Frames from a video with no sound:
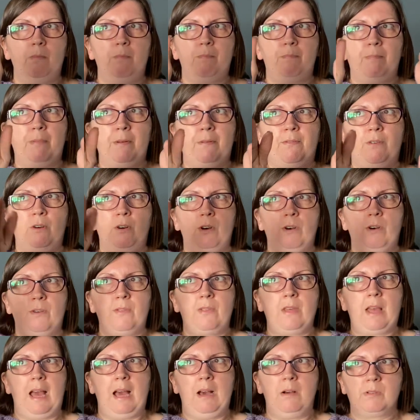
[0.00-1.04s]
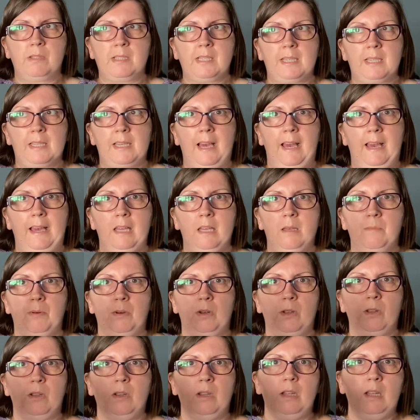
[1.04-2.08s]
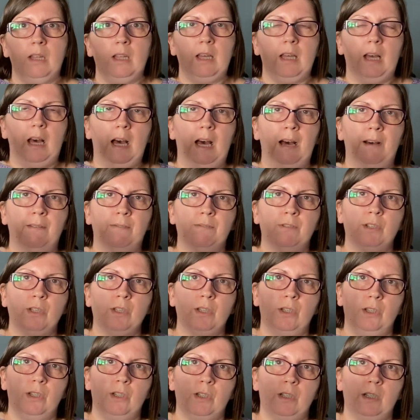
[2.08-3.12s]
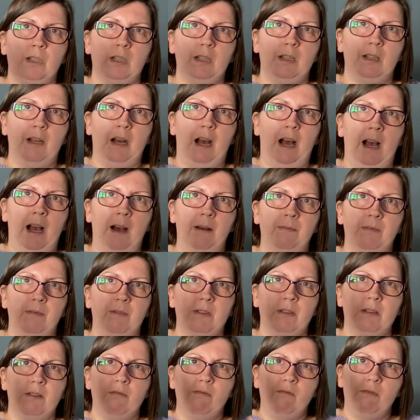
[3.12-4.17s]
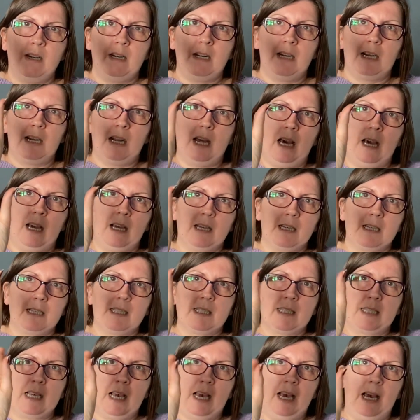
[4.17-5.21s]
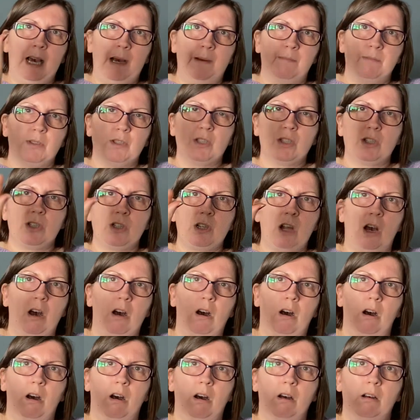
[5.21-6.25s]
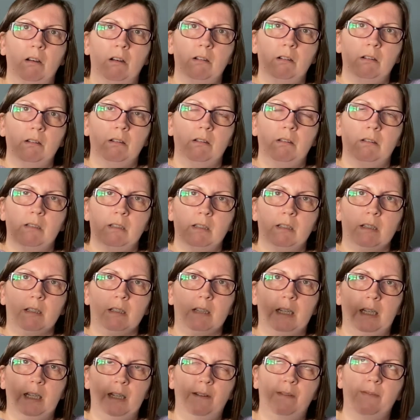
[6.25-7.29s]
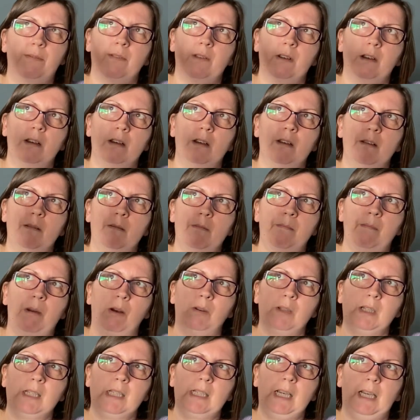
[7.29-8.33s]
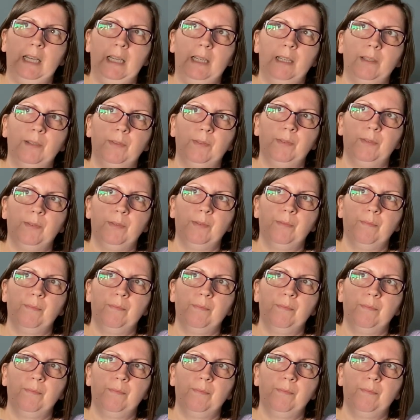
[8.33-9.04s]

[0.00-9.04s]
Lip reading: before the outer cable I've done a really nice star kind of motif,